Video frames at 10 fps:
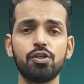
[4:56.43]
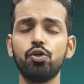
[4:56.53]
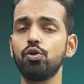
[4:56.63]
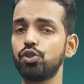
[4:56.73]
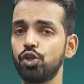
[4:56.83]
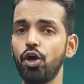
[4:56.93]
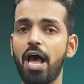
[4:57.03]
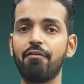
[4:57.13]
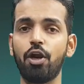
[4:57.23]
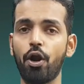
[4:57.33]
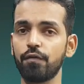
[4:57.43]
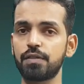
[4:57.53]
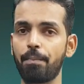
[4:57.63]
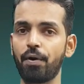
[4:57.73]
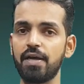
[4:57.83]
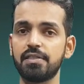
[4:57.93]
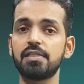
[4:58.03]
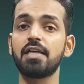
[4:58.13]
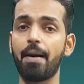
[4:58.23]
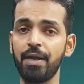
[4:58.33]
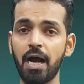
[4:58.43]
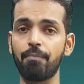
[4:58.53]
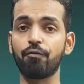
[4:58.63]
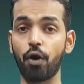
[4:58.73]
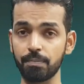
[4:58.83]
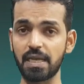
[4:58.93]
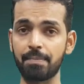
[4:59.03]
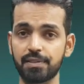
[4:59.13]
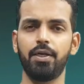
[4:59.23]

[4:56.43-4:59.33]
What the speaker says: You should have a lot of surprises coming up from Samsung.